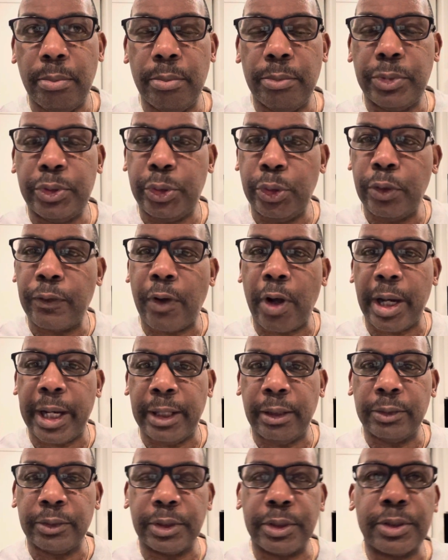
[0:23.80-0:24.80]
Two of our
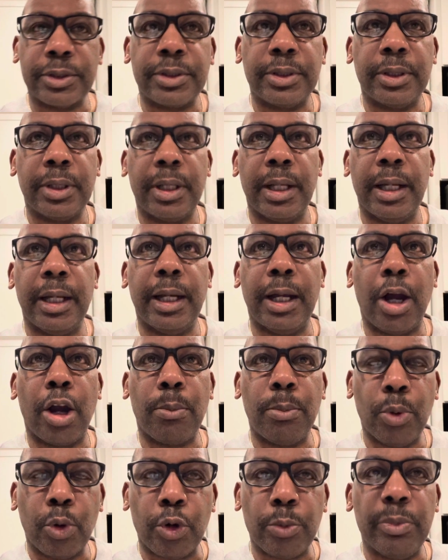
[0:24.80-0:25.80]
elders, uh, our
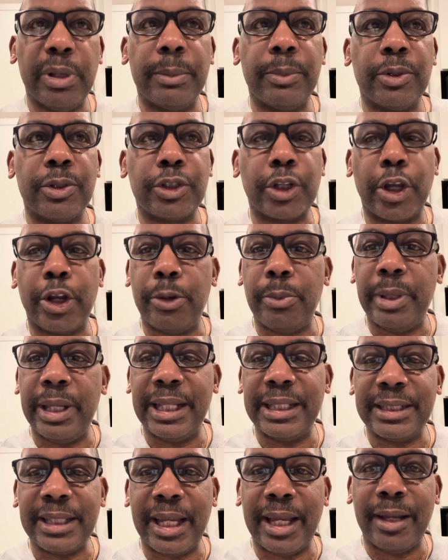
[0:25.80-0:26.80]
board members, are going to be
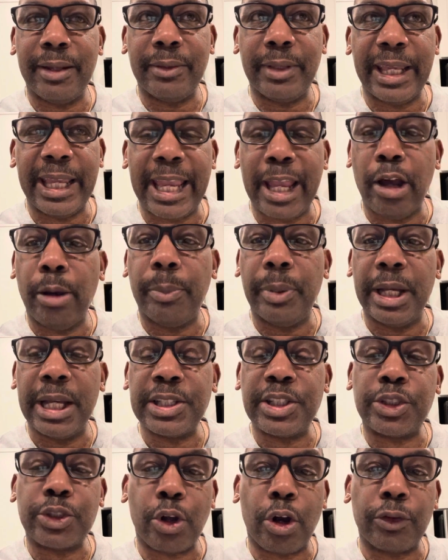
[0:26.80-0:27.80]
in town. They help
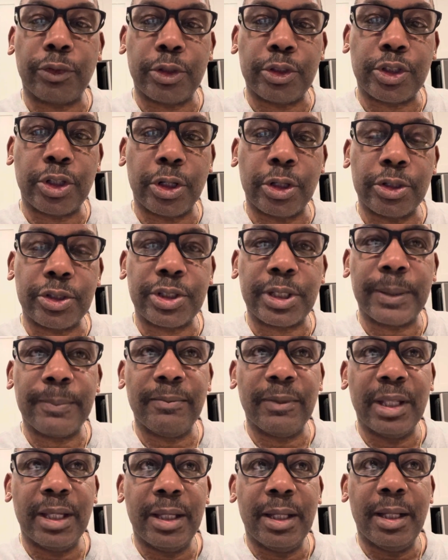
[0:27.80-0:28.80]
us start the church.
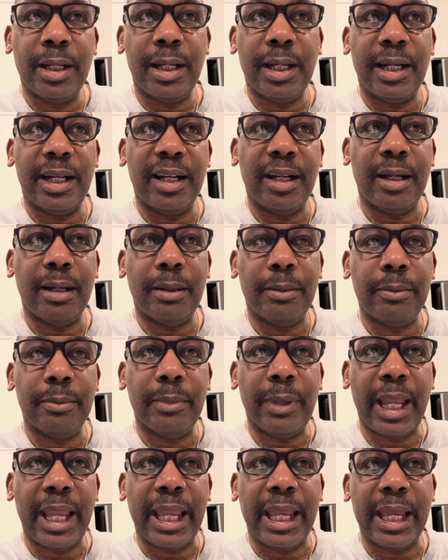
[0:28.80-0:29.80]

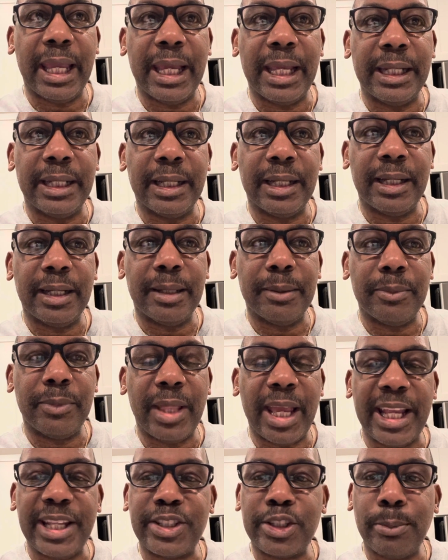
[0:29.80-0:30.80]
Um, and um,
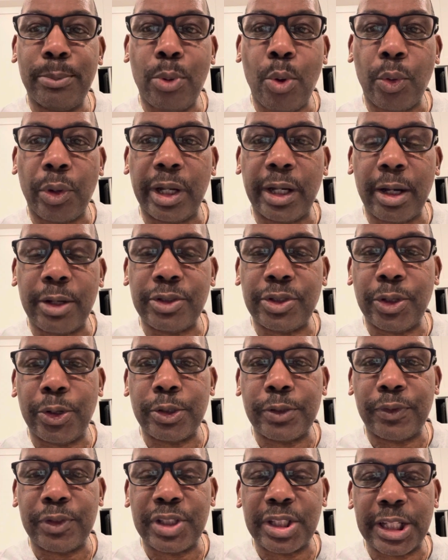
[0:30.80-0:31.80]
they supported our
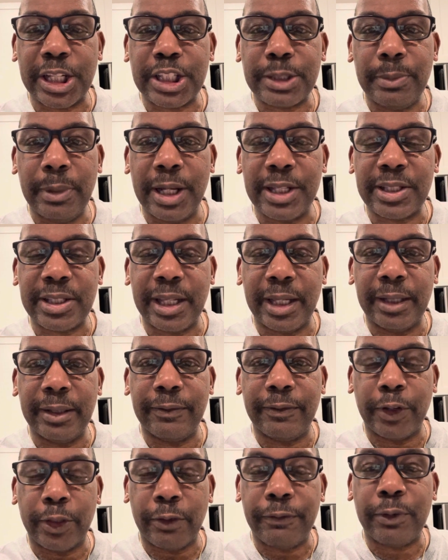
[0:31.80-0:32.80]
church for six months,
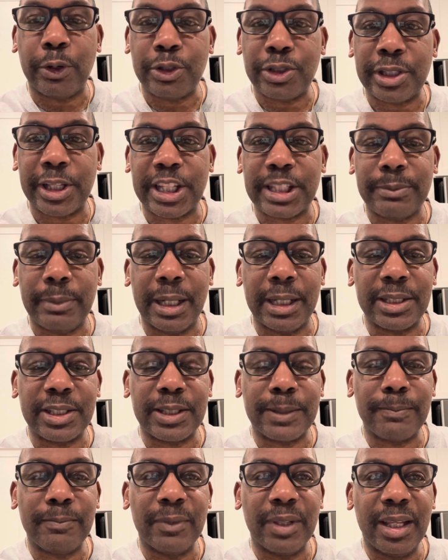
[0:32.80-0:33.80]
for the first six
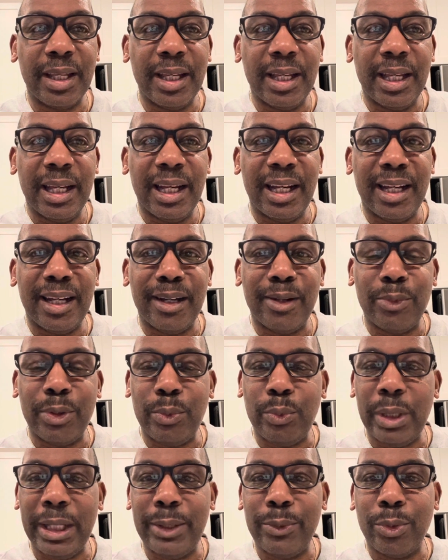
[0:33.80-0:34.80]
months, uh, when
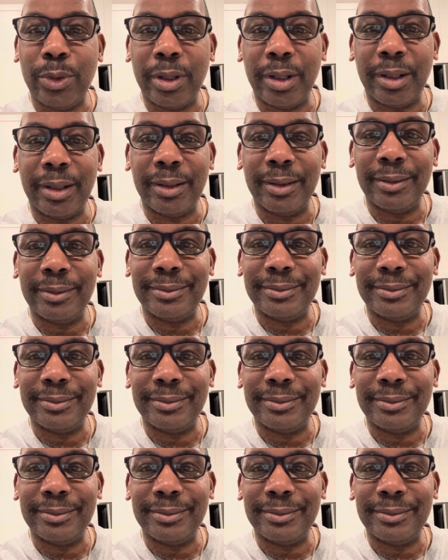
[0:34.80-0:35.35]
we were